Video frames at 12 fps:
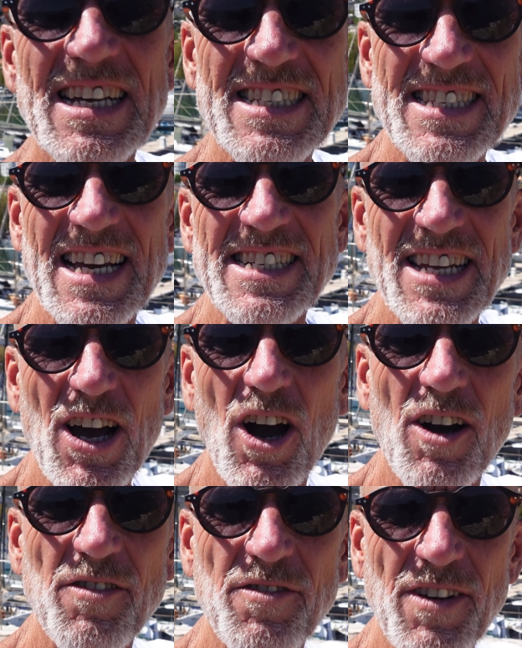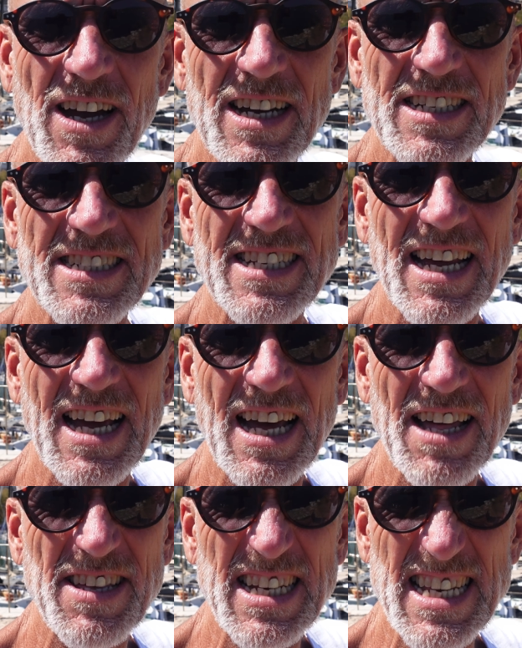sent it off at
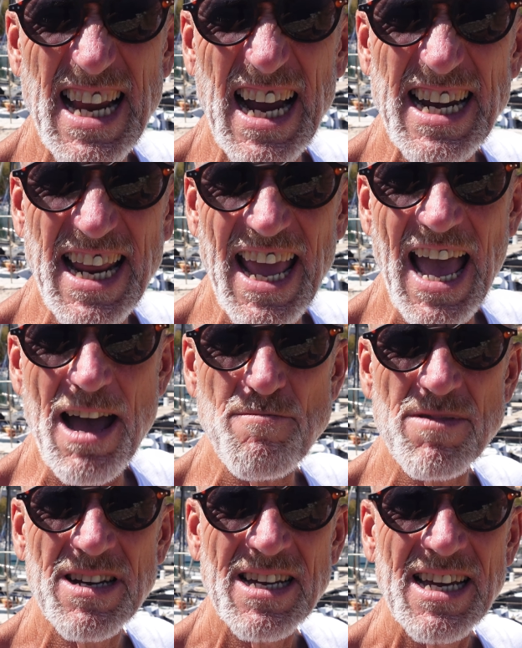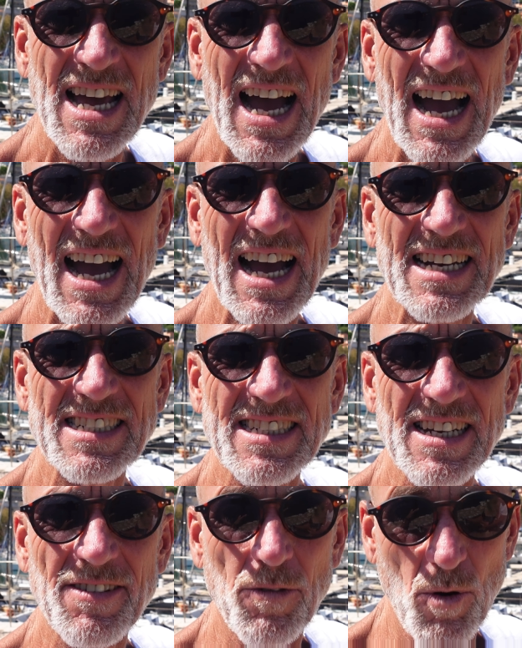I think 9 AM, and
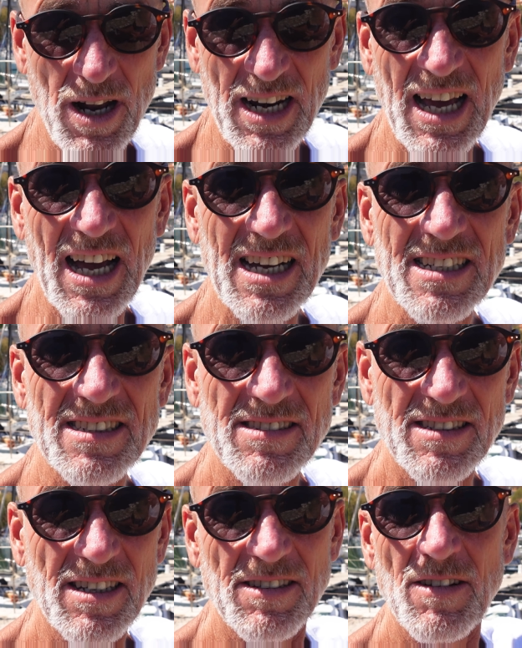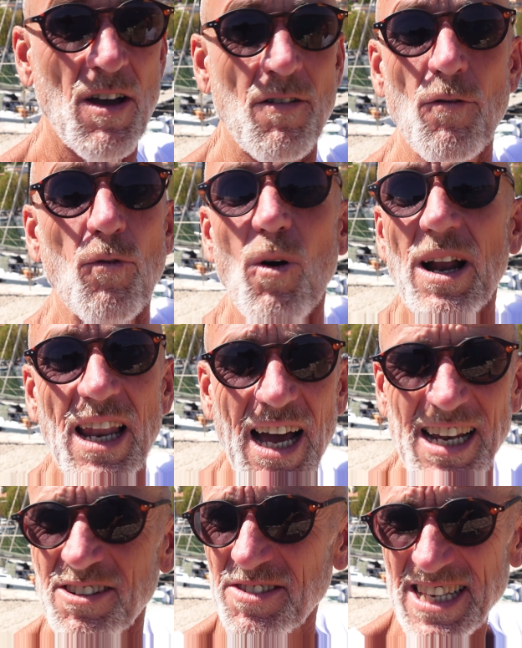voila,
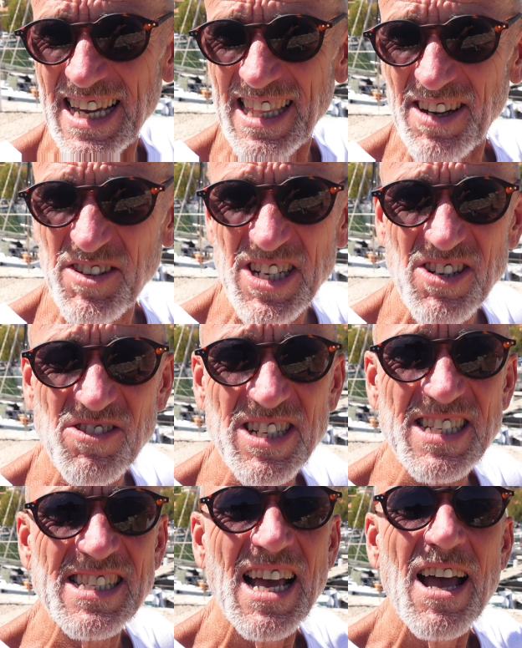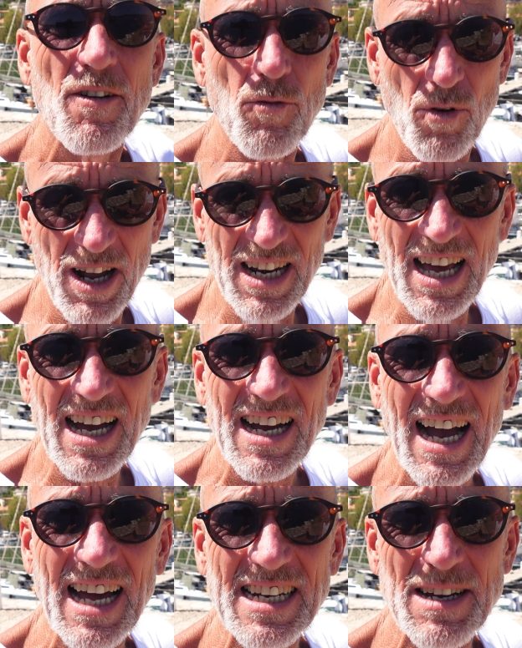I love saying that, have you noticed? Voila,
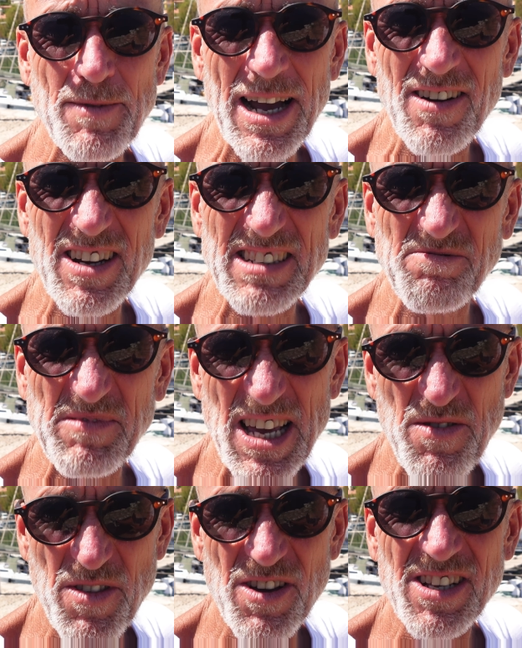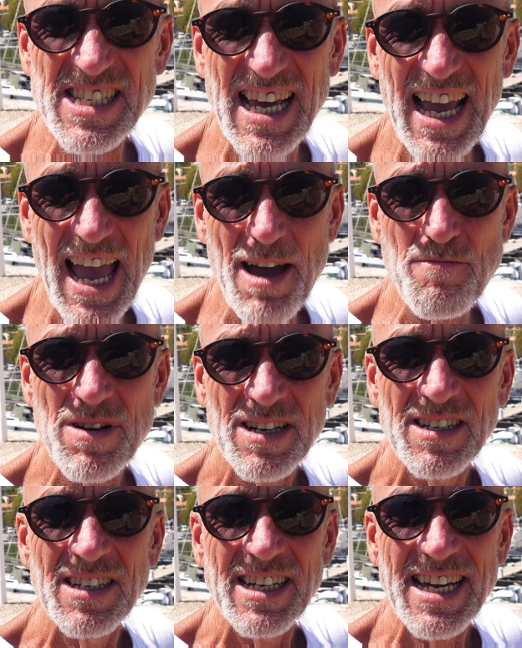at about 10:30 AM
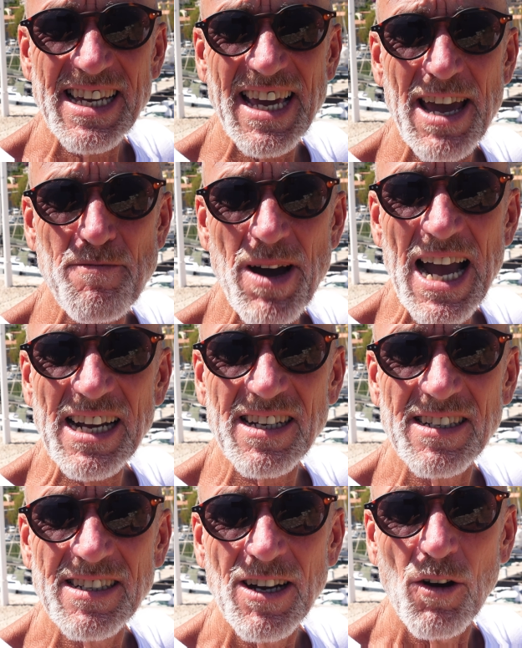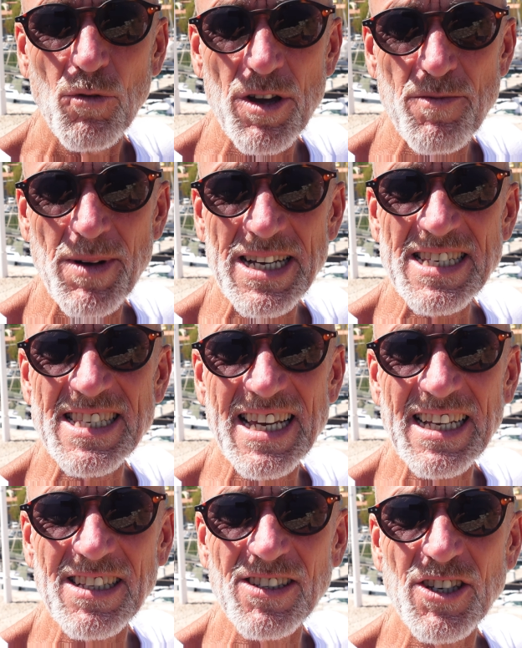it came back with my
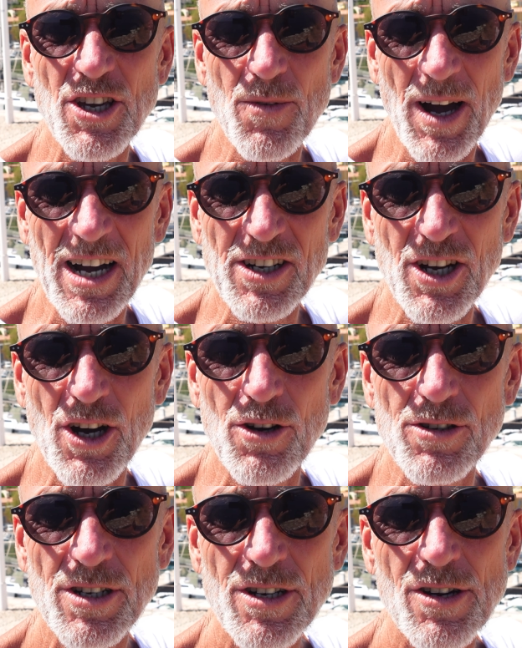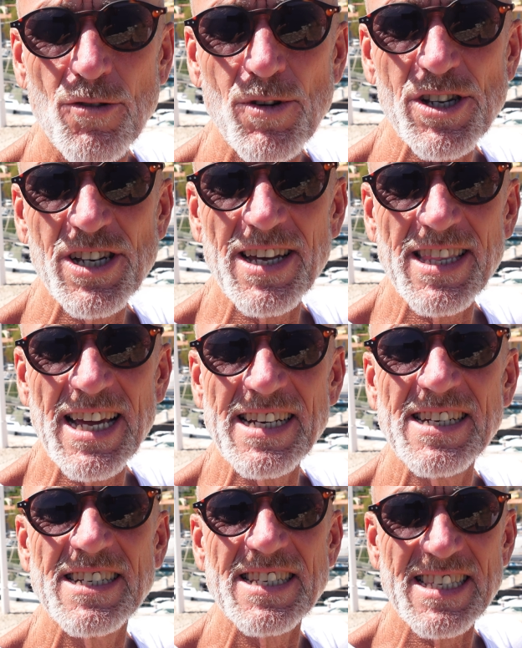single QR code, which I
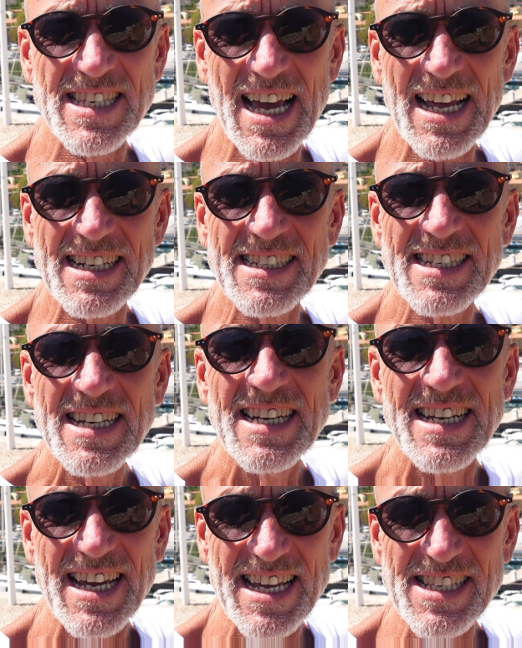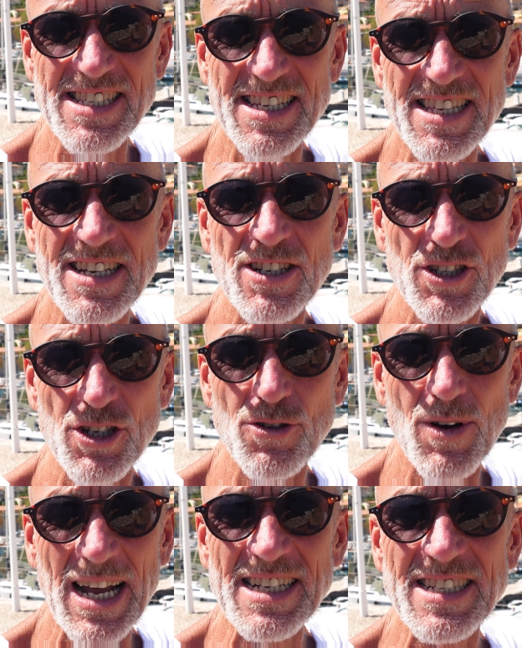then scanned into the
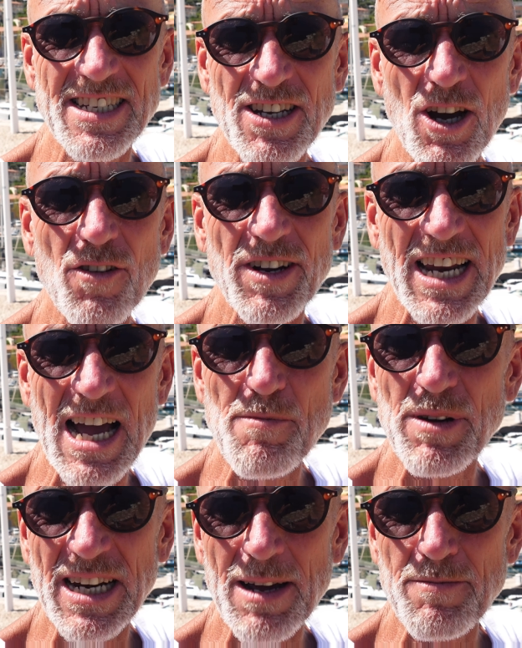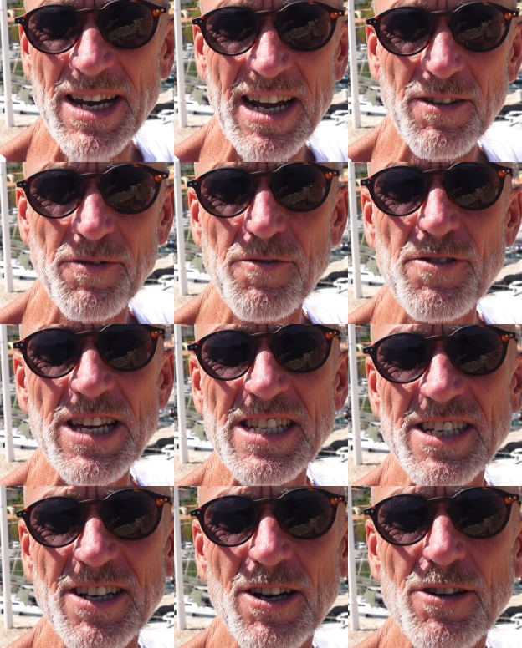Tousanticovid app, and I'm now free
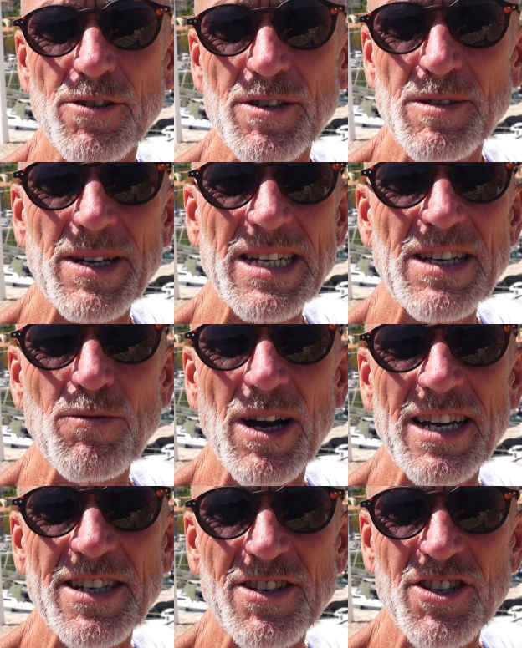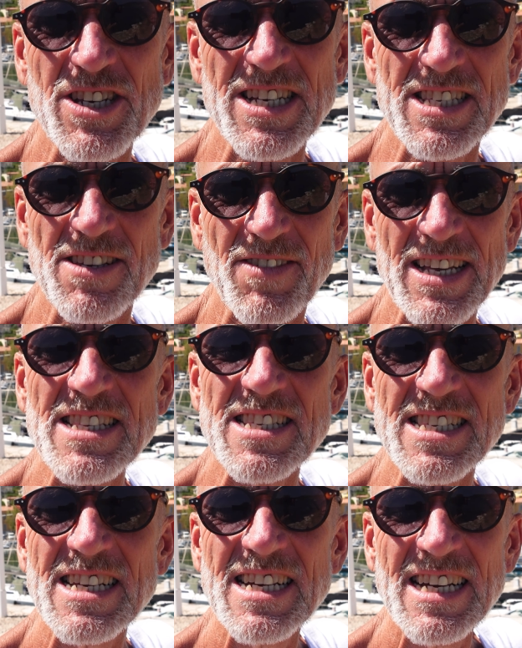to go to as many wine and cheese
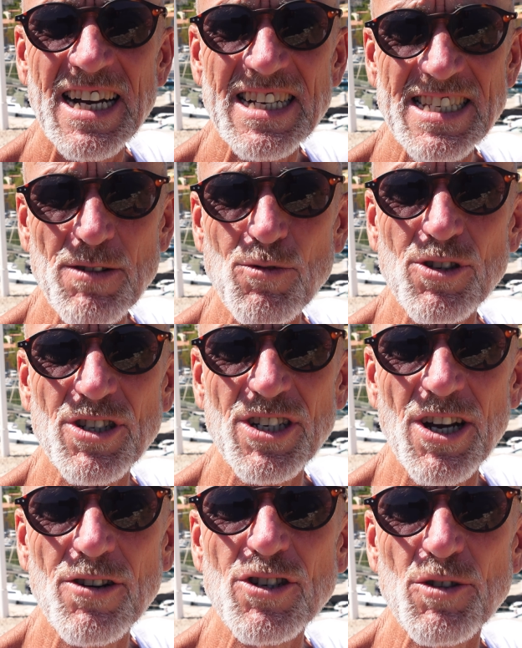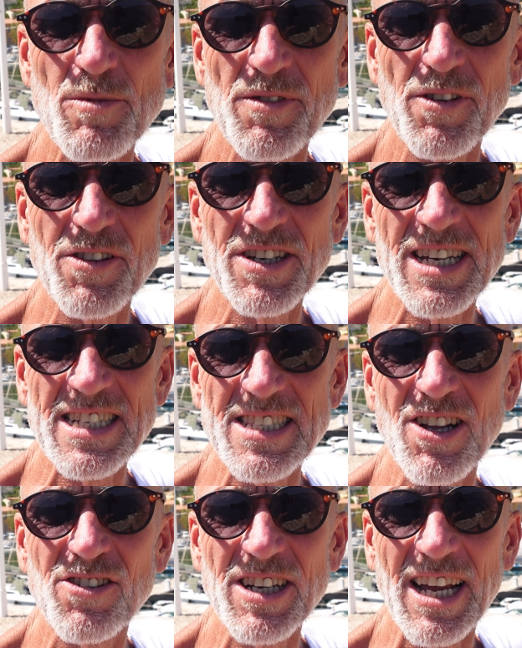events as I want to go to before the next
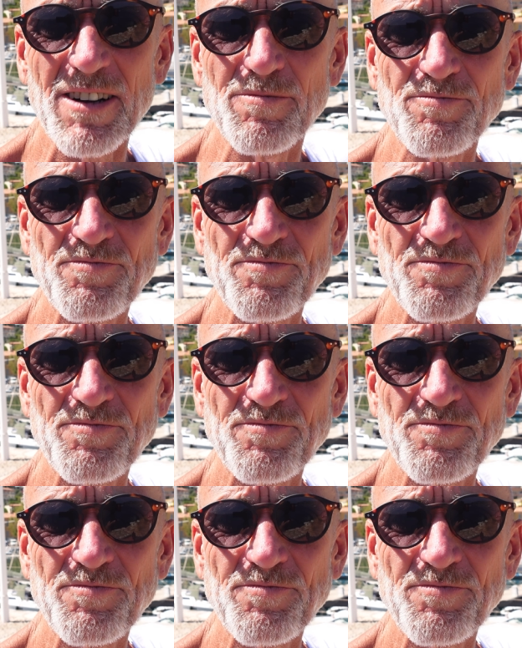lockdown.